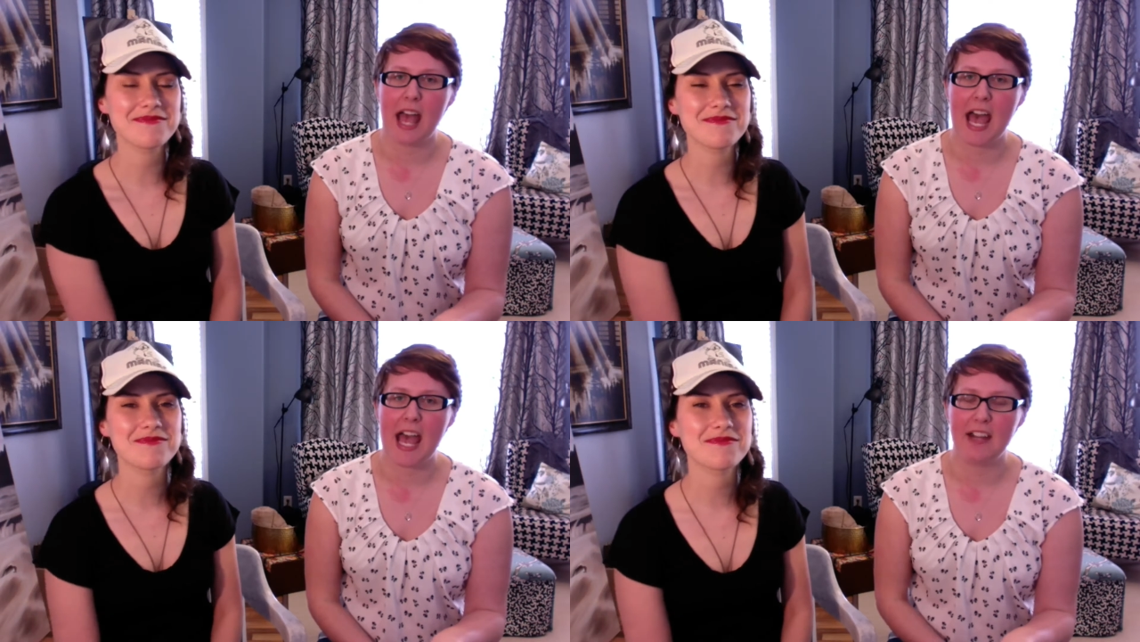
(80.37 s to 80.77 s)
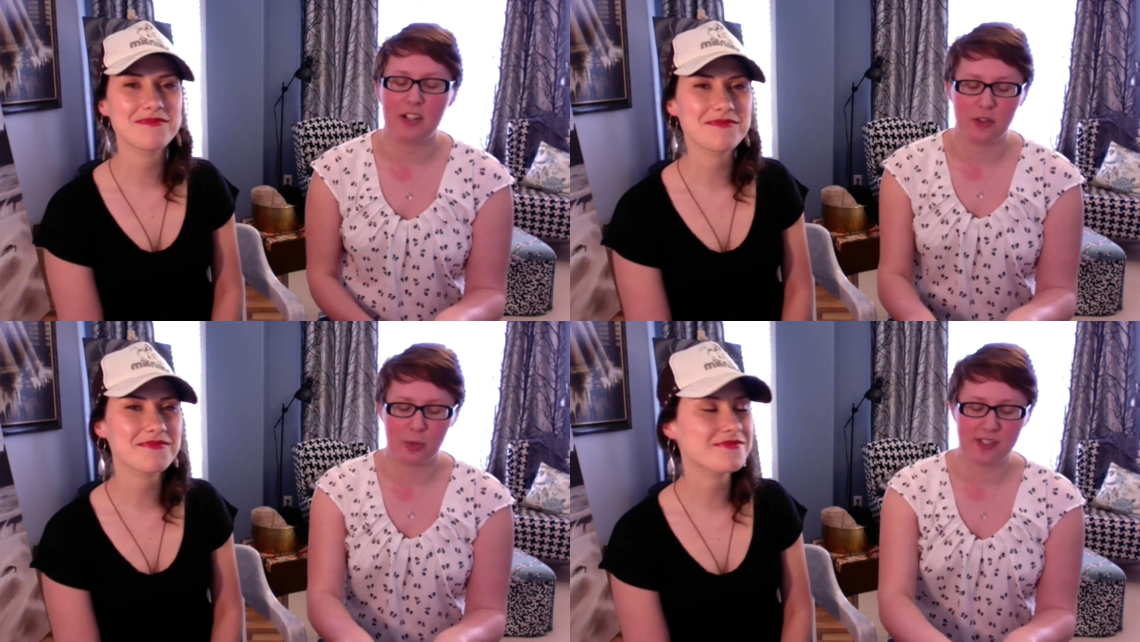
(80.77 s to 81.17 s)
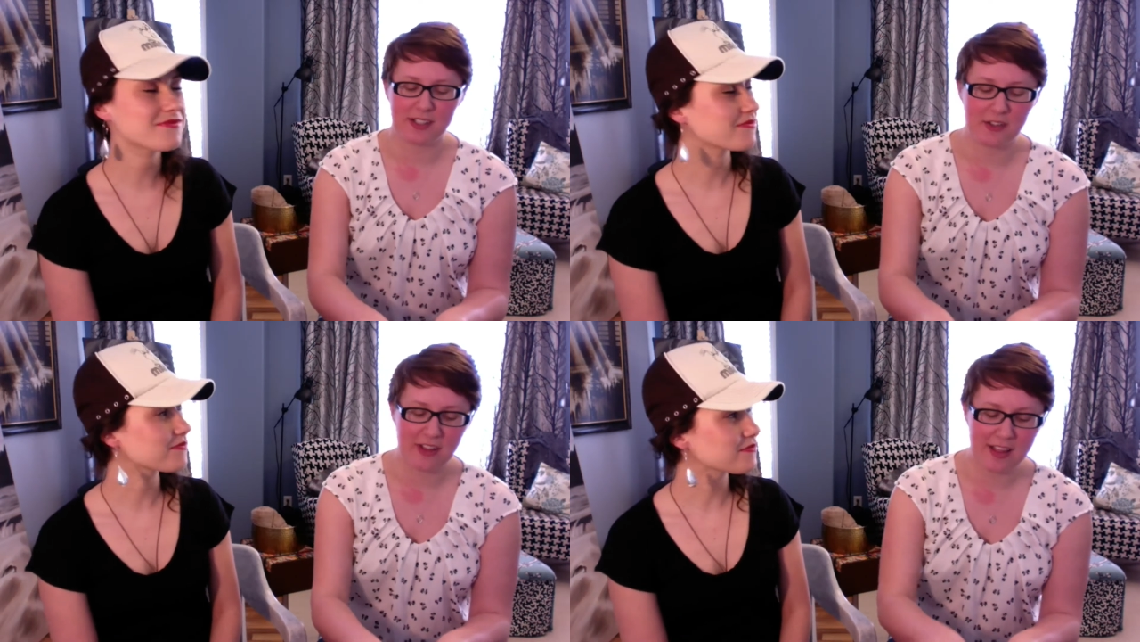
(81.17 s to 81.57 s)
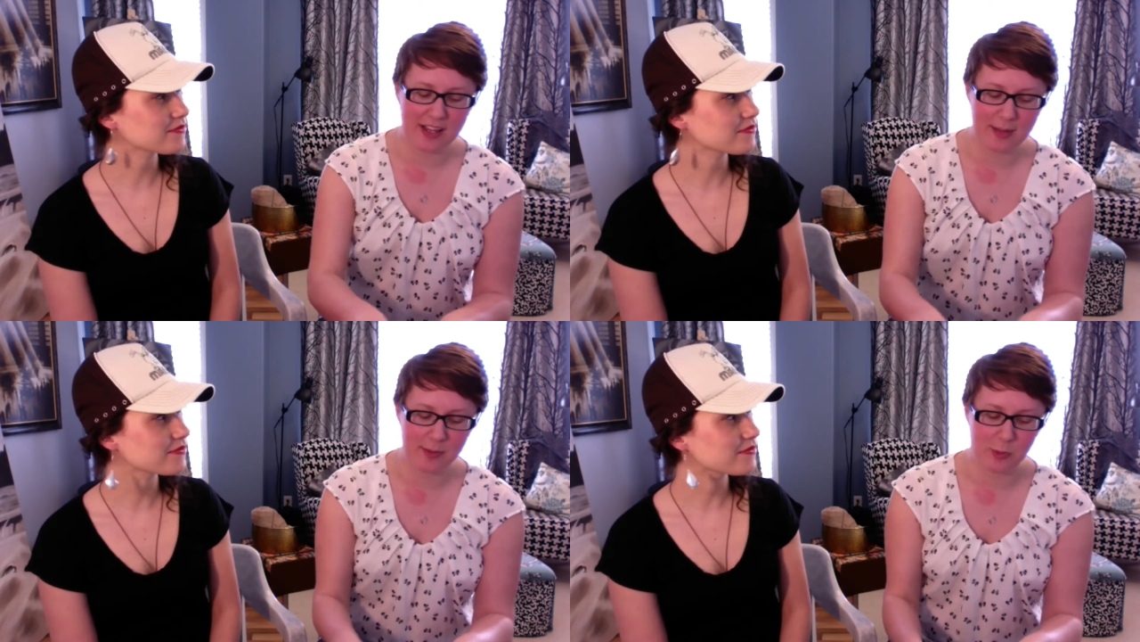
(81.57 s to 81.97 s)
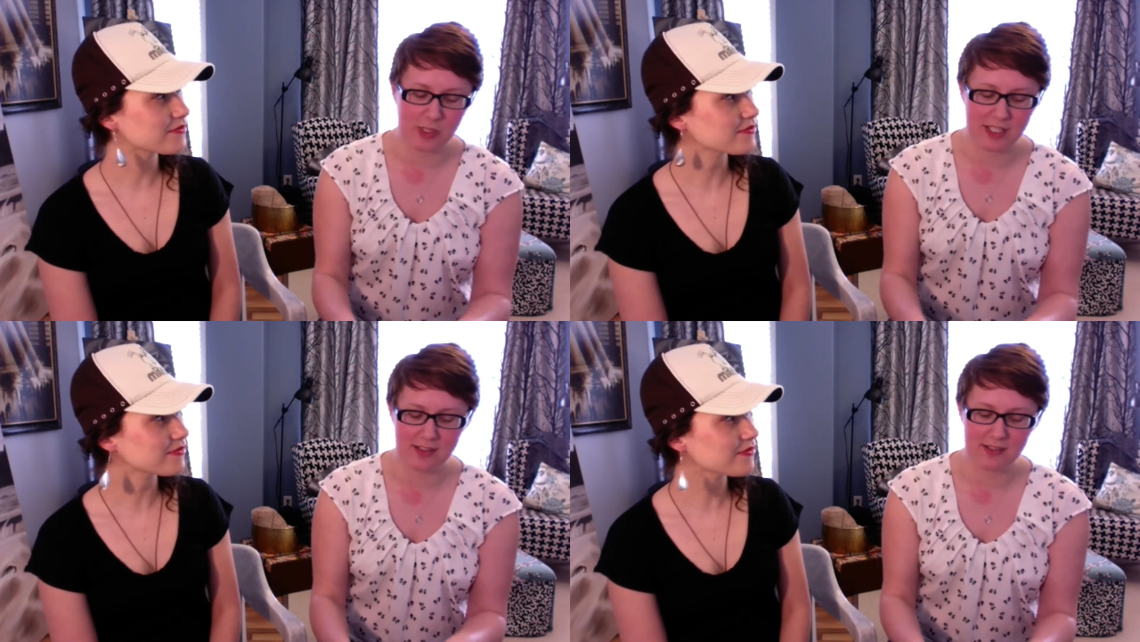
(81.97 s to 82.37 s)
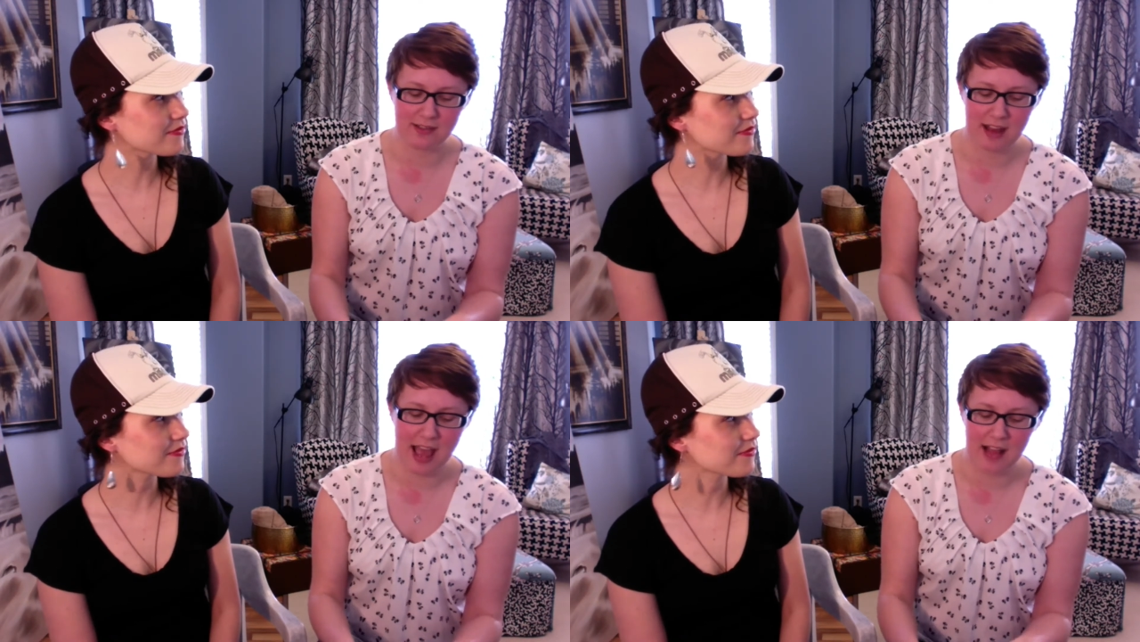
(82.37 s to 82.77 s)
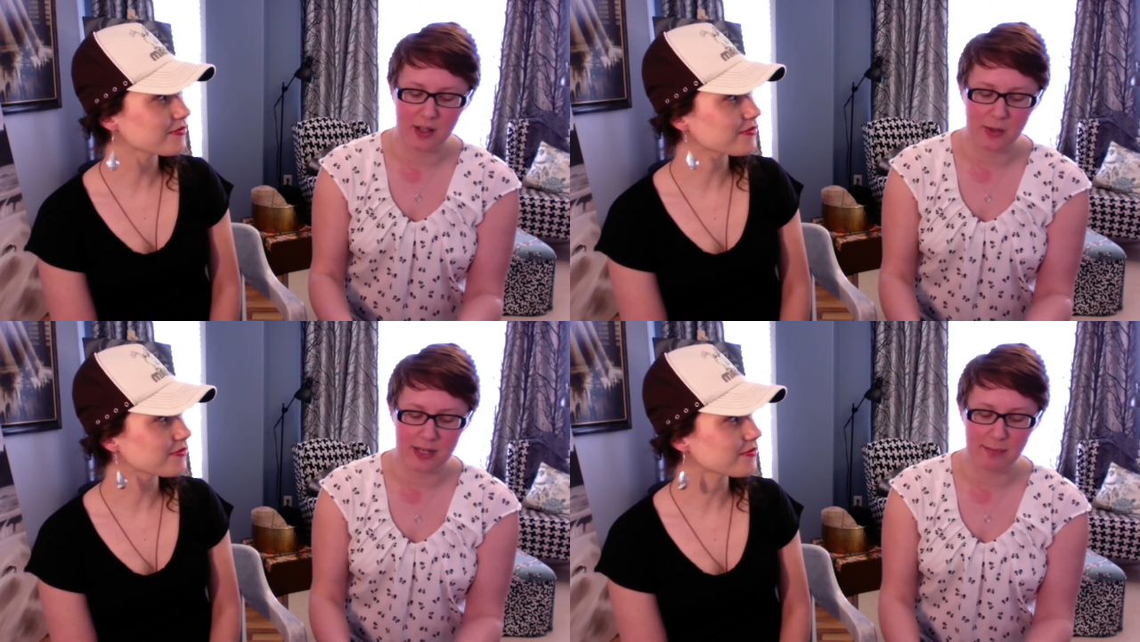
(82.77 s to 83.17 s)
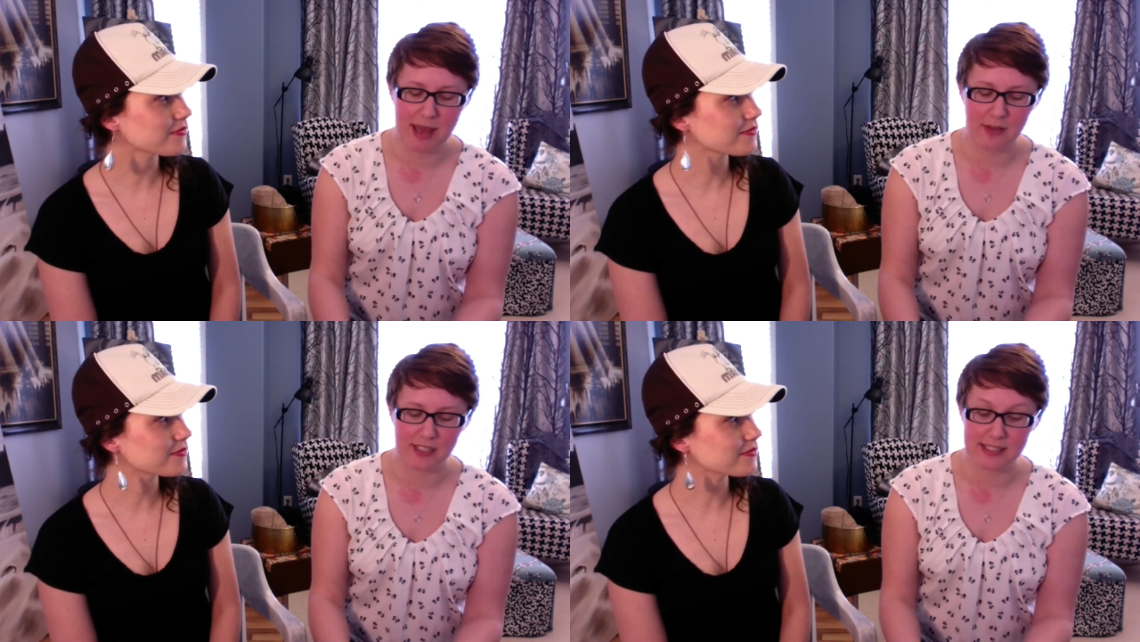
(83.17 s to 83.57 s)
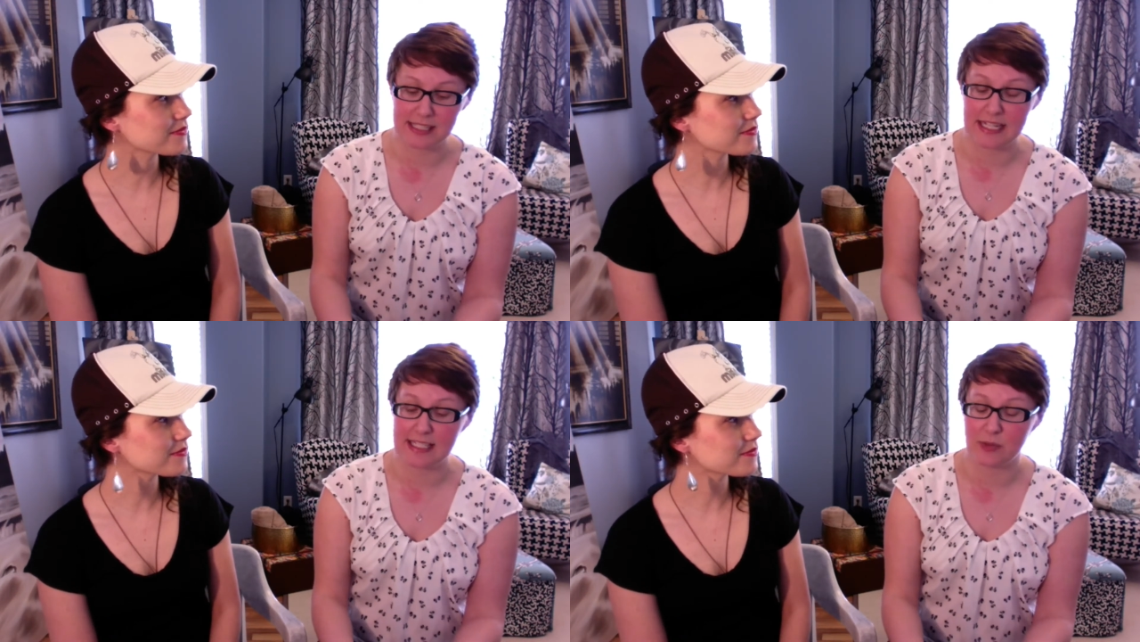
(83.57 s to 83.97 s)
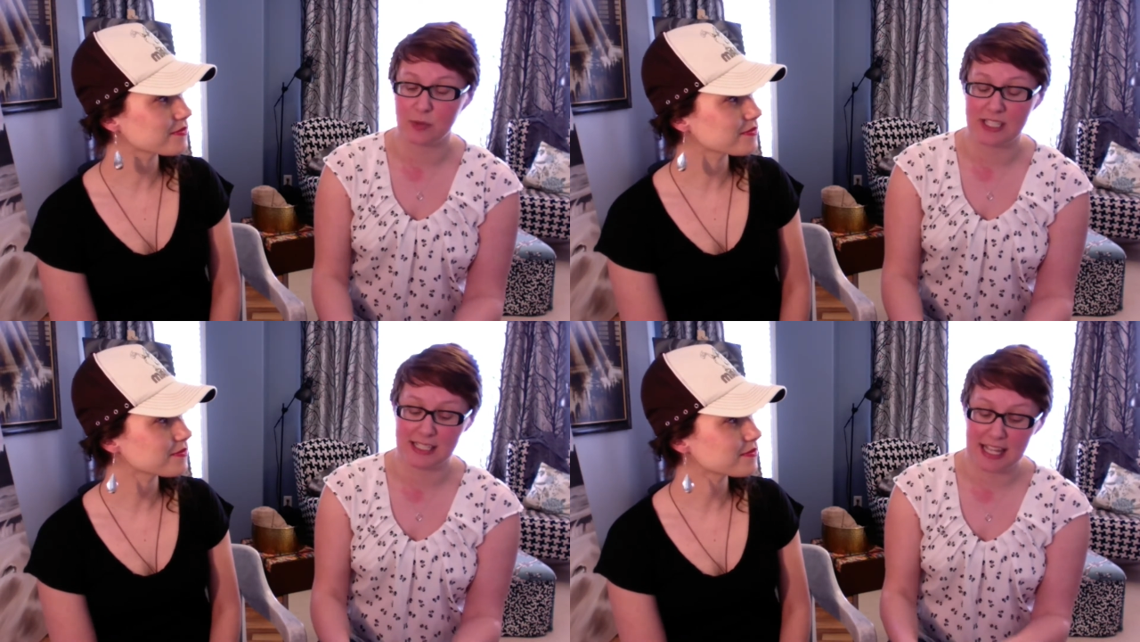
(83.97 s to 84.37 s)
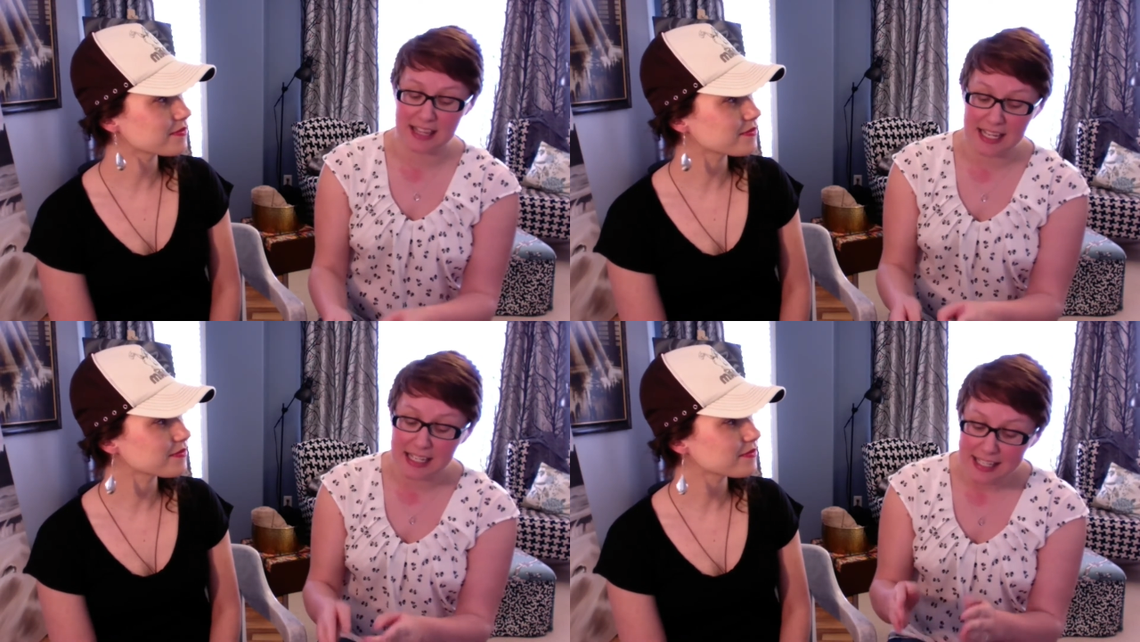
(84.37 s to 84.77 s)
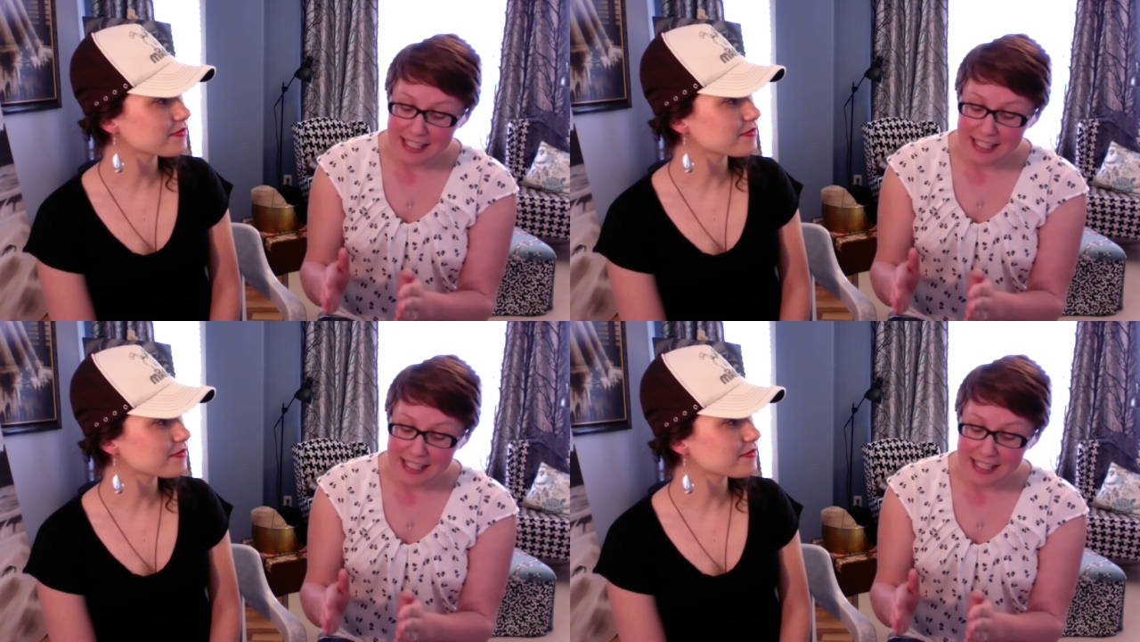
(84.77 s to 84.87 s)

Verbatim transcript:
Speaker 1: and there was a novella in between Hallowed and Boundless that I didn't read, and then.